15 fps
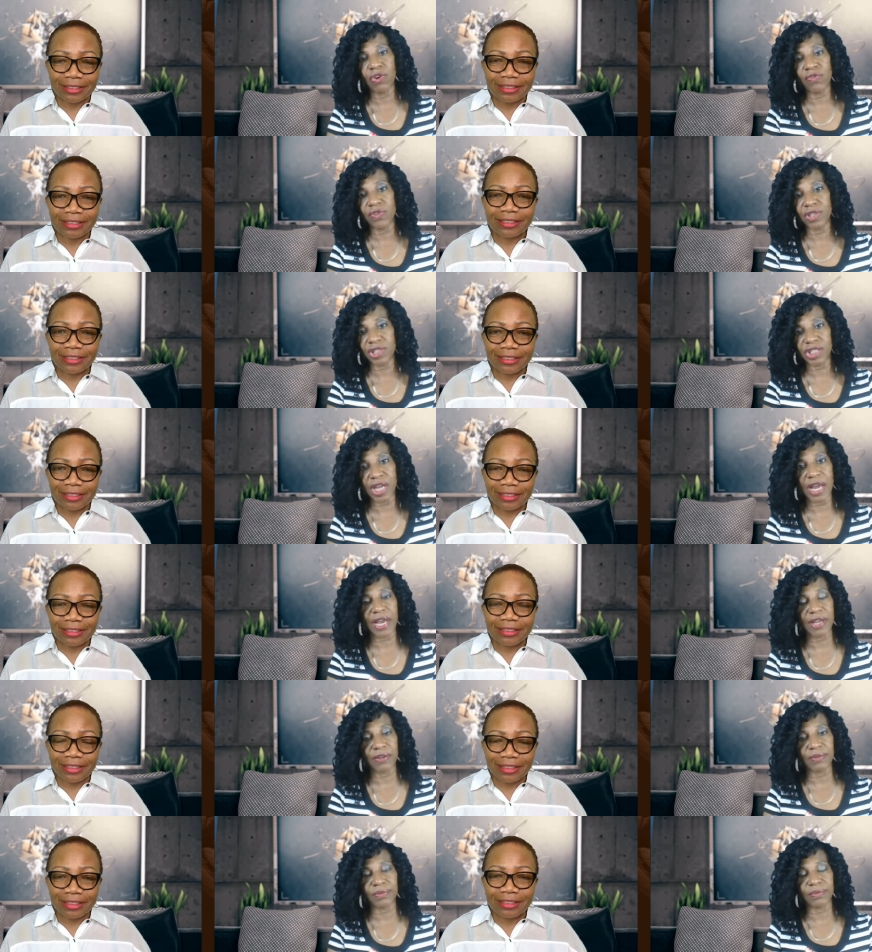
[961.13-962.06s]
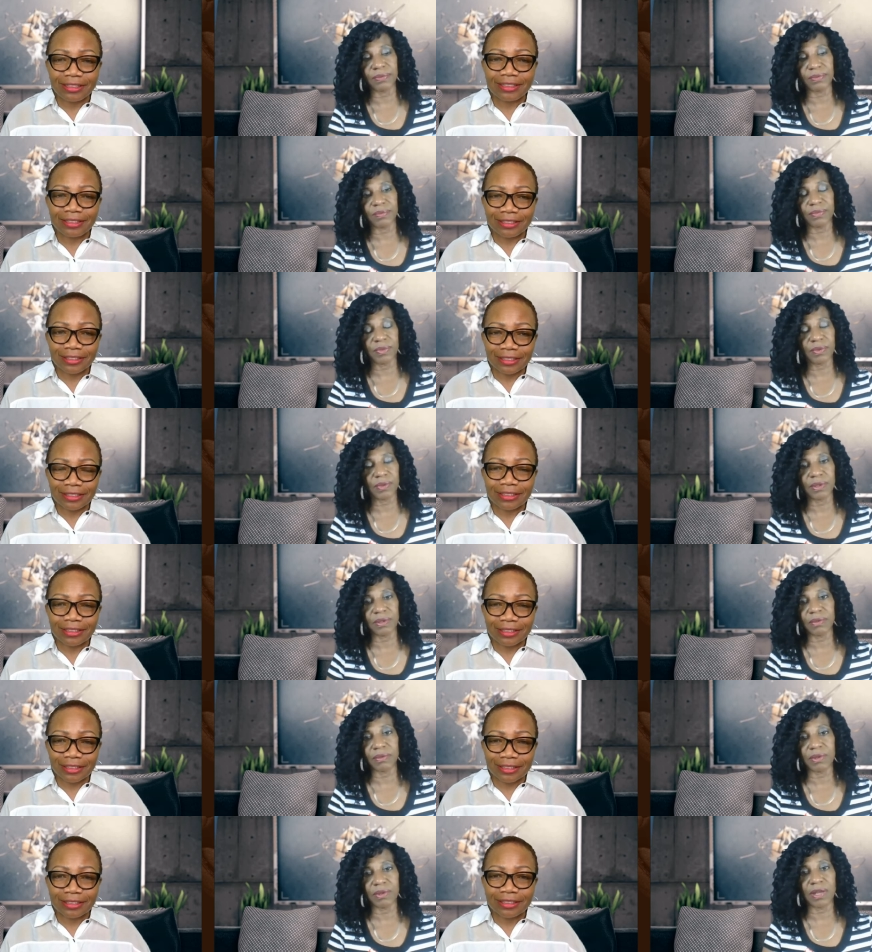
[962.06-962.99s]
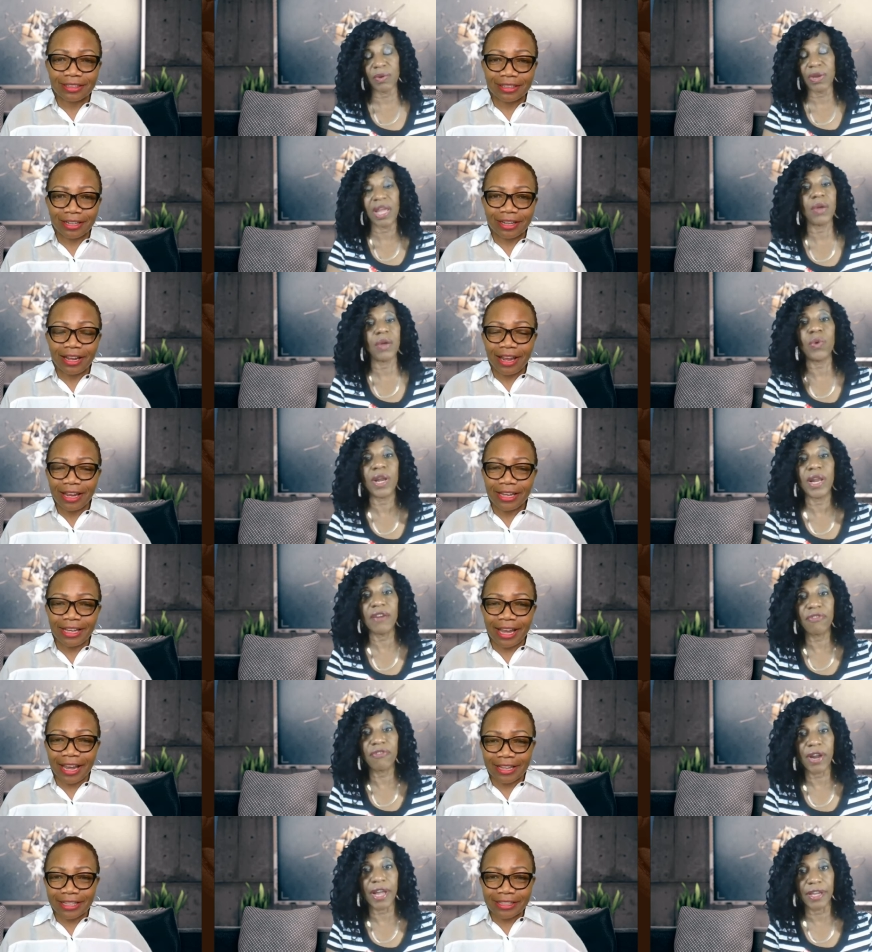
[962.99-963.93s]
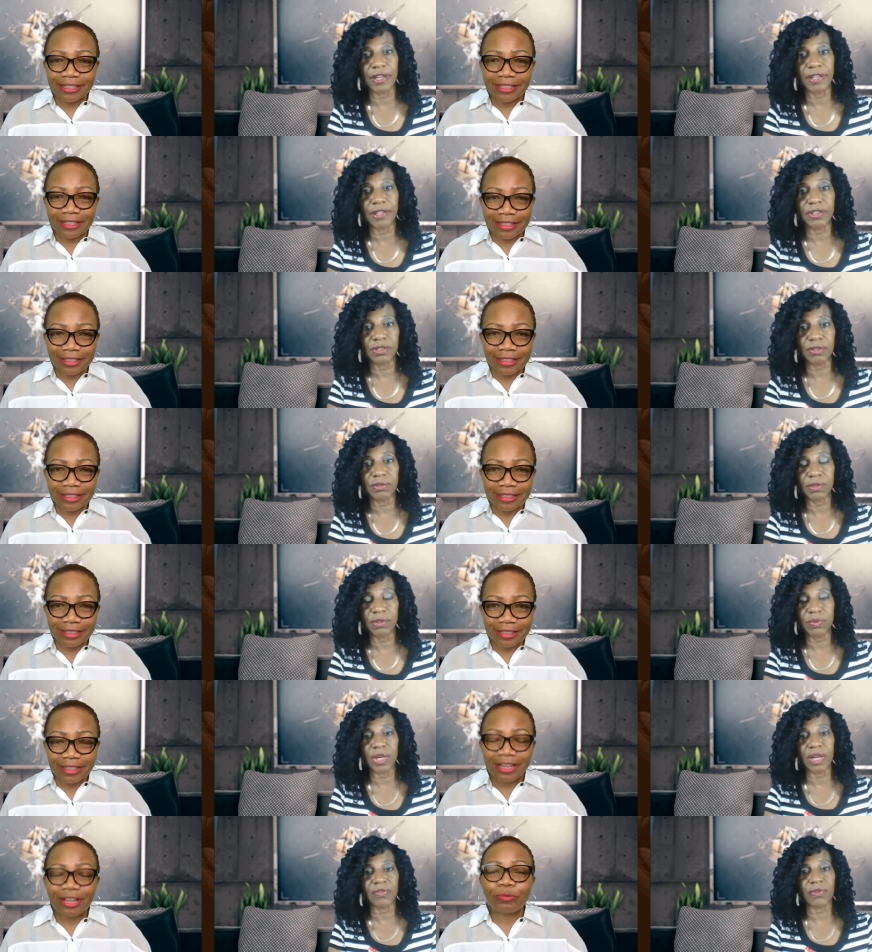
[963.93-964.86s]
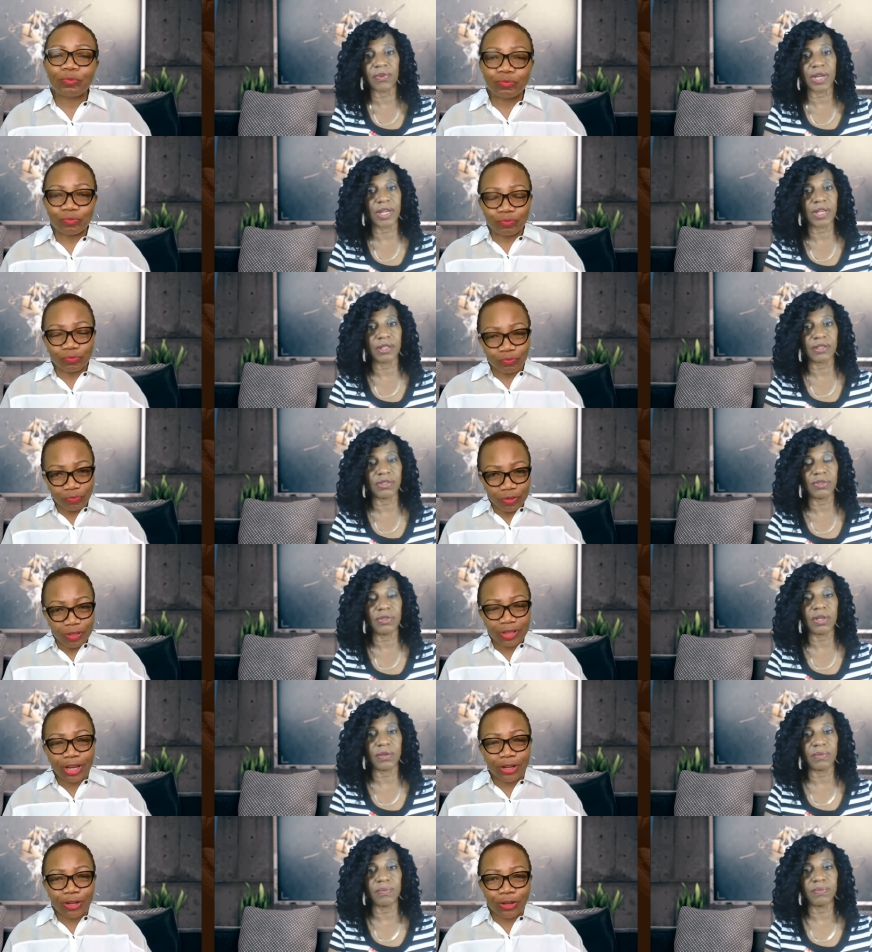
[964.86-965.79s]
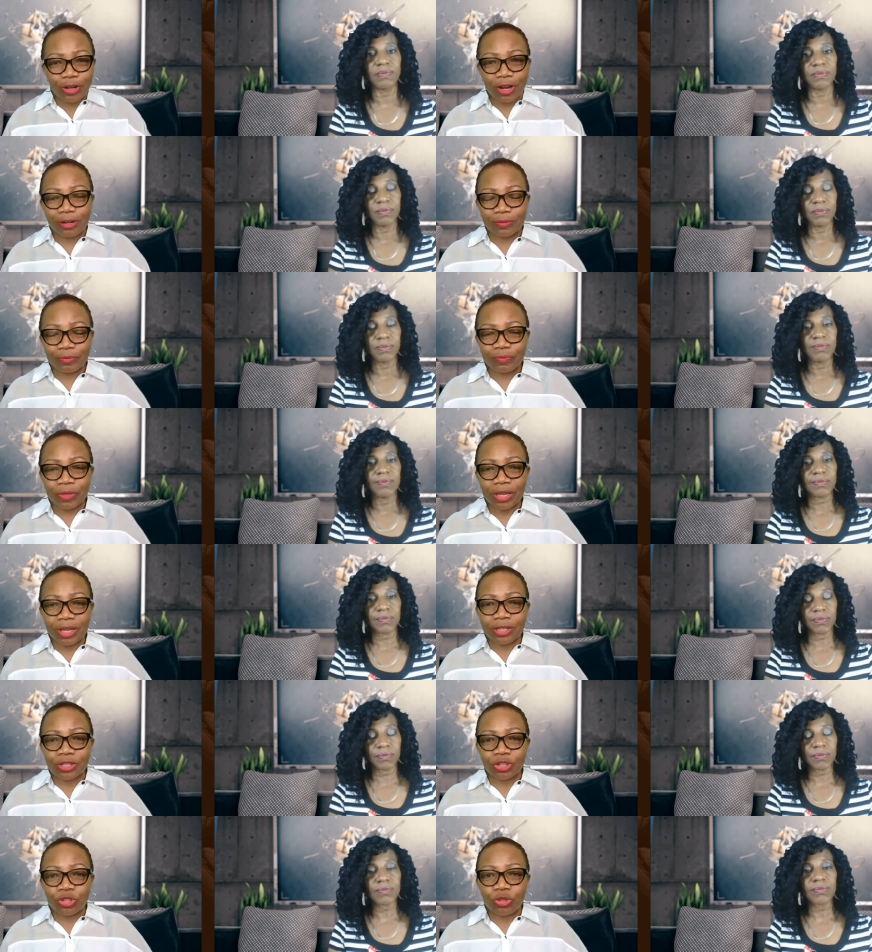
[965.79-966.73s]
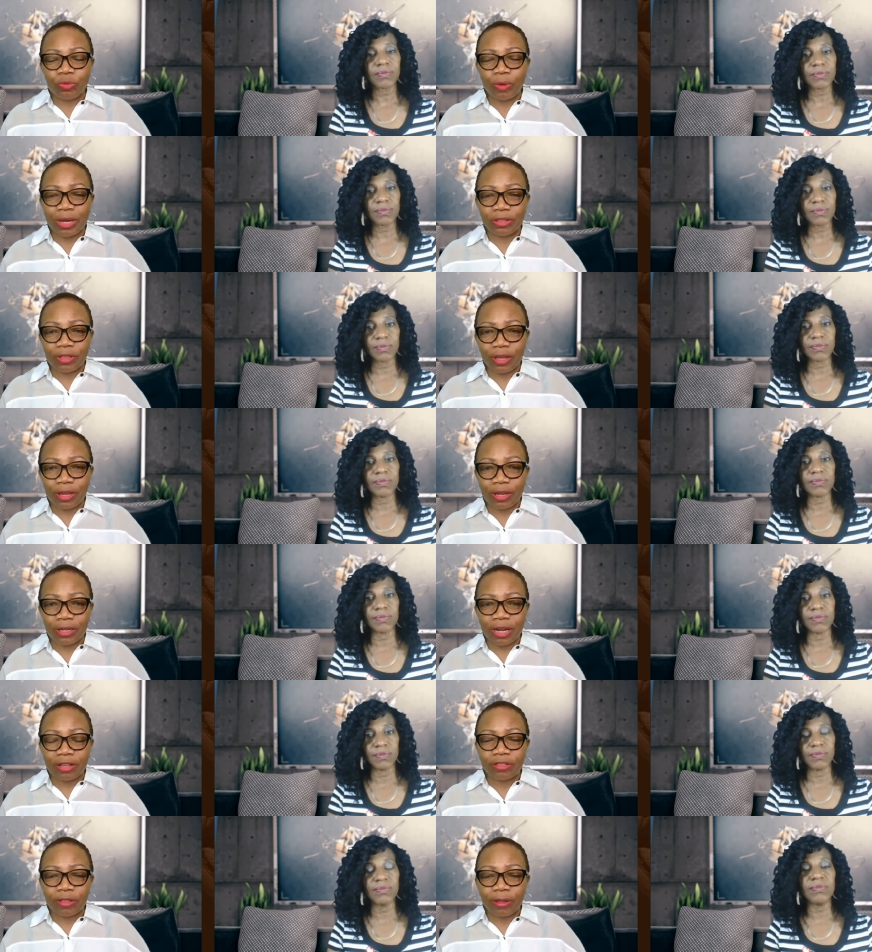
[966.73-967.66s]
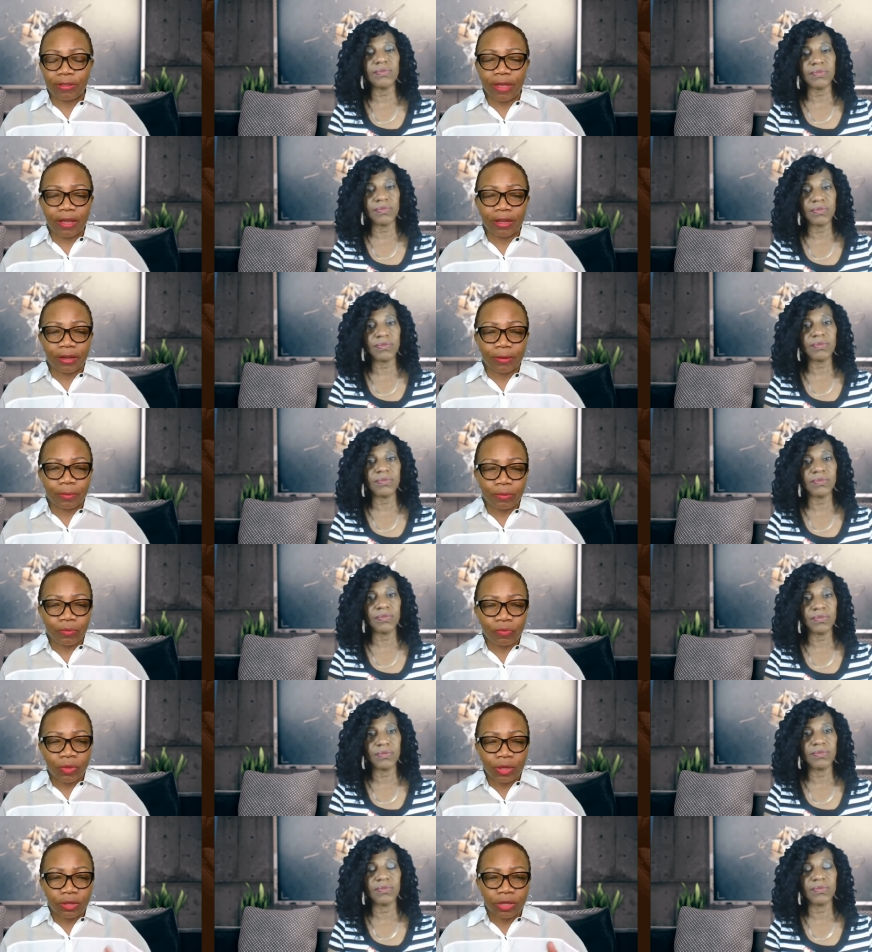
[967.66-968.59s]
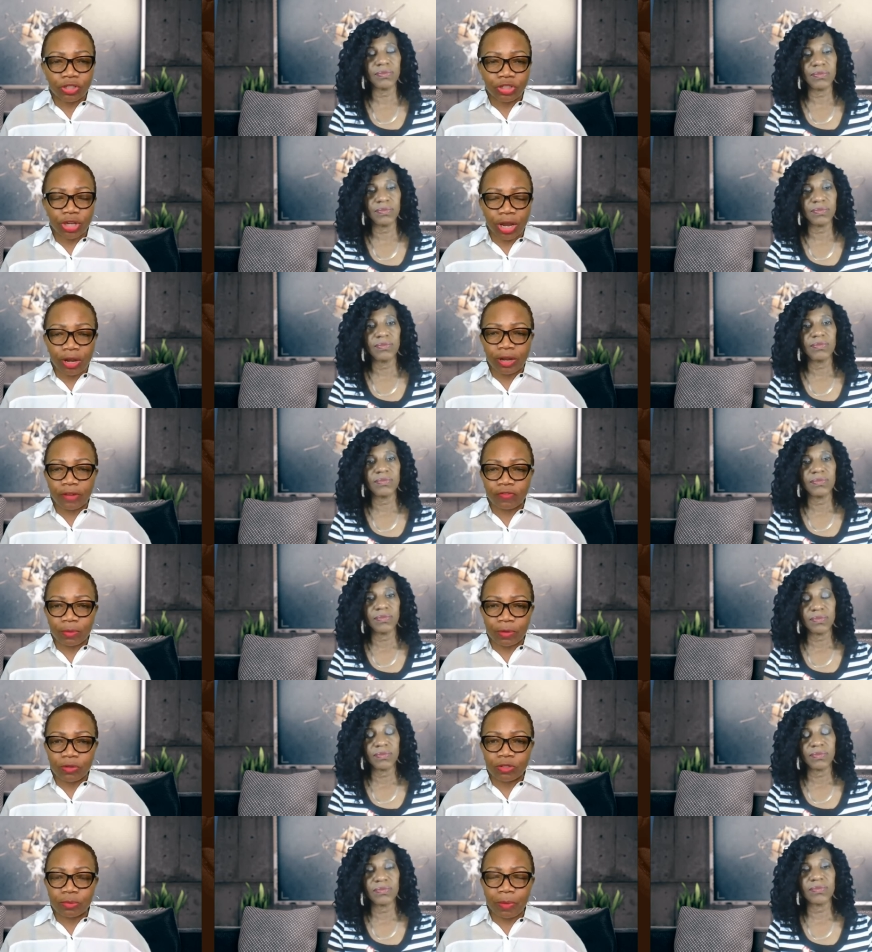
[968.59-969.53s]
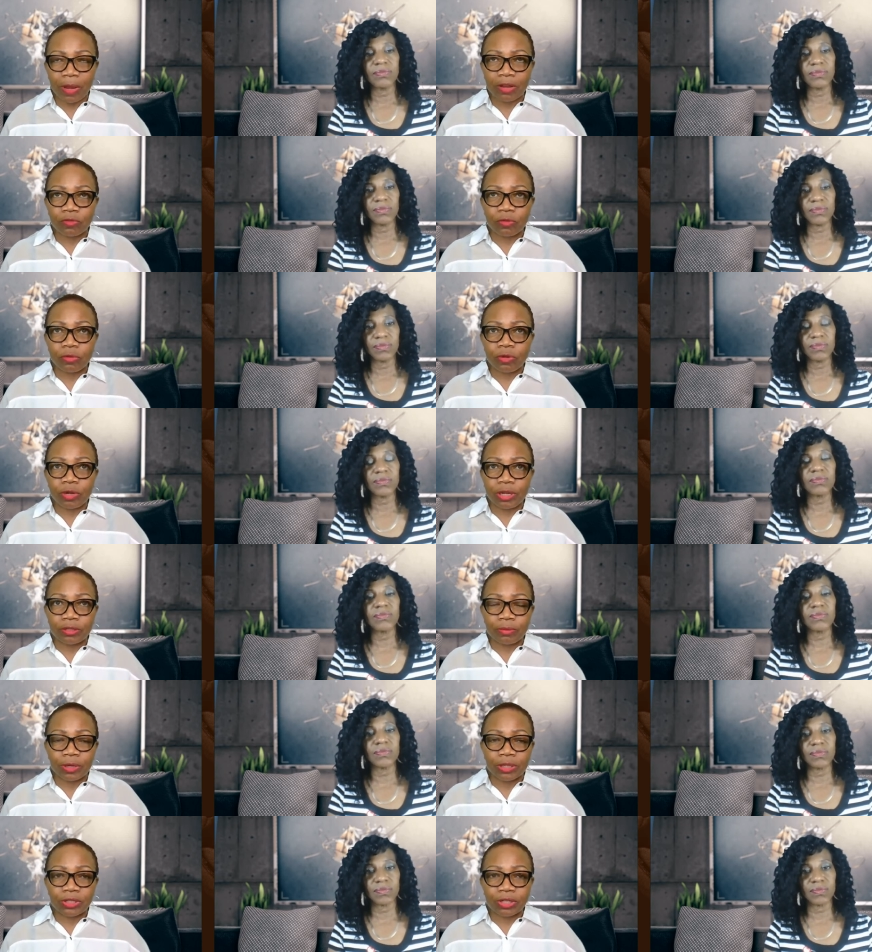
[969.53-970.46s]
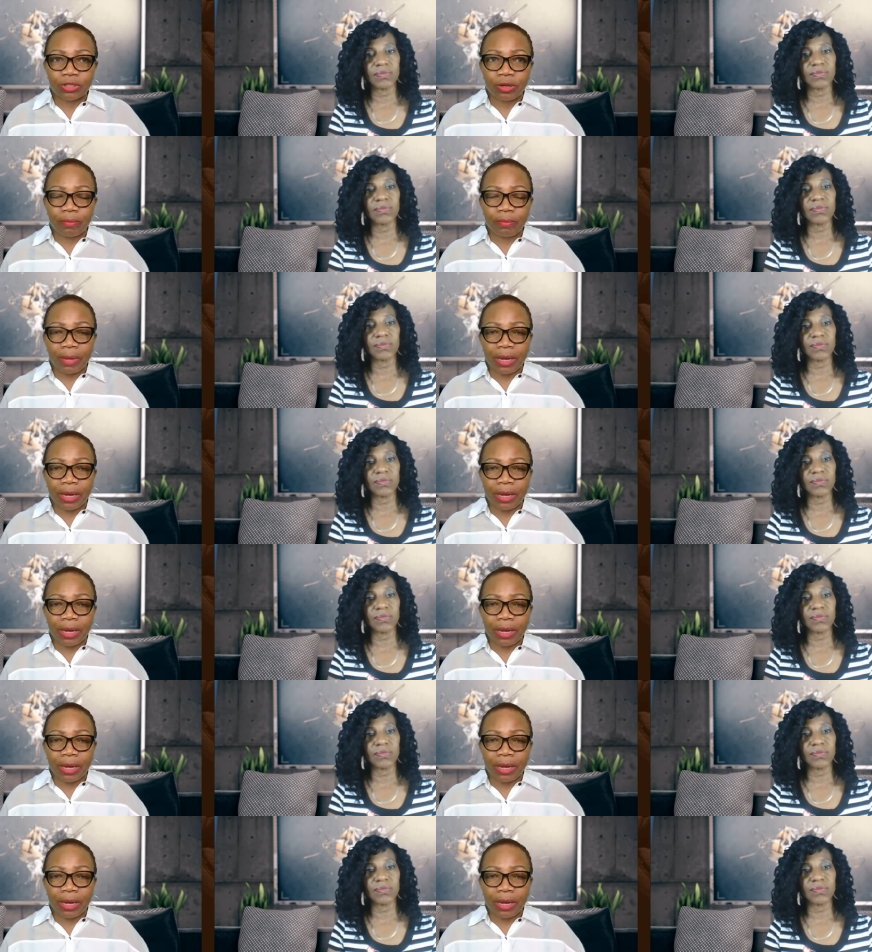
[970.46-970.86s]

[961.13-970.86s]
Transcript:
Speaker 1: over the child at whatever age, whatever
Speaker 2: age, you know. There you go. It's a two way thing, and I think that the child have to be respectful as much as the